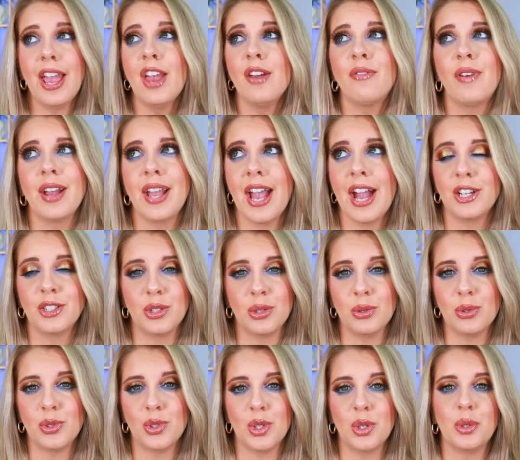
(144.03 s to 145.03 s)
if I had to
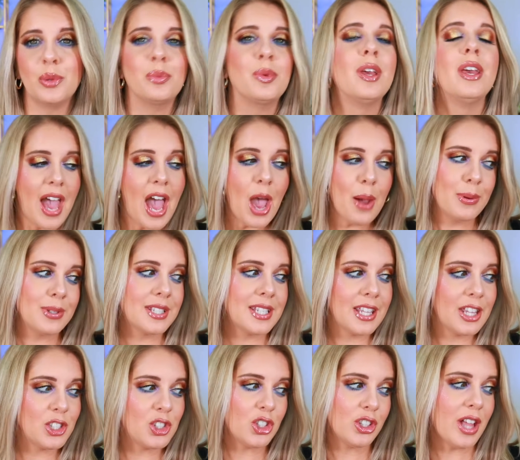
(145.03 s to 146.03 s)
assume. I would say
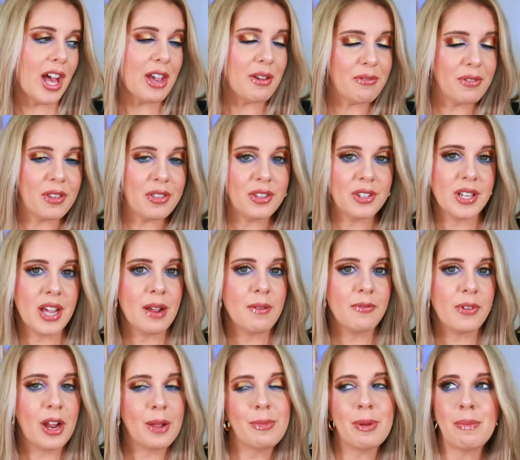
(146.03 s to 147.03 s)
like July 5th
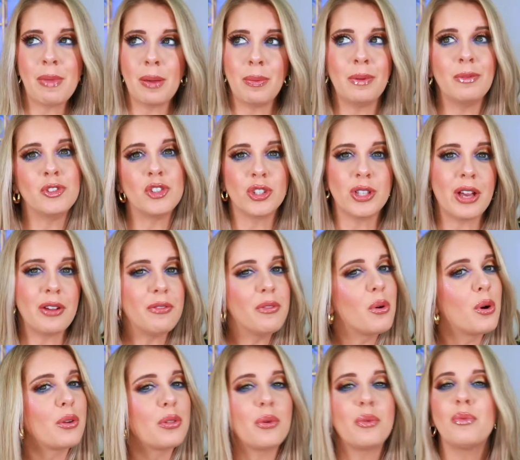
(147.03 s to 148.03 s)
timeframe, maybe July
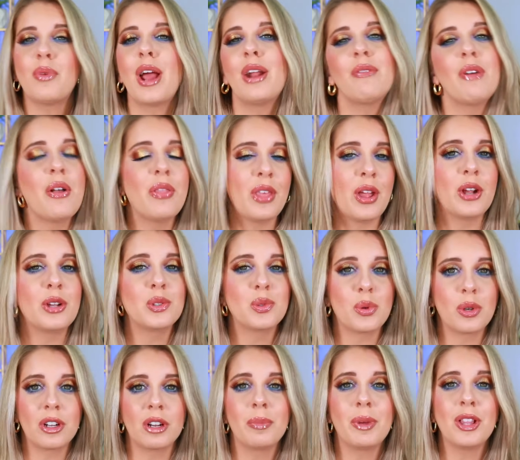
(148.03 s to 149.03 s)
4th. Right around there is
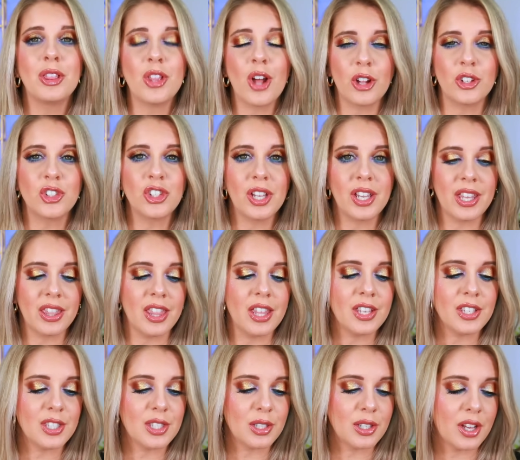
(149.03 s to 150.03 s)
where we're going to be launching
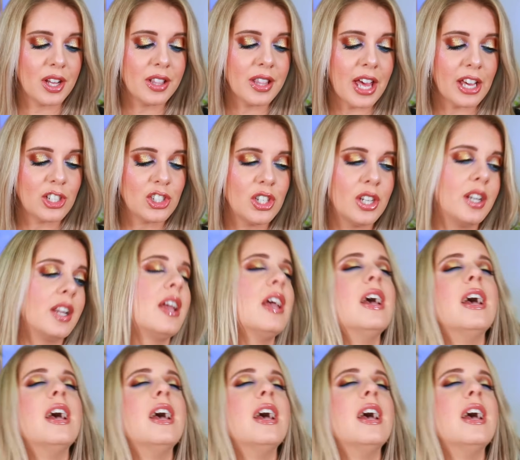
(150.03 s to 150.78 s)
this collection.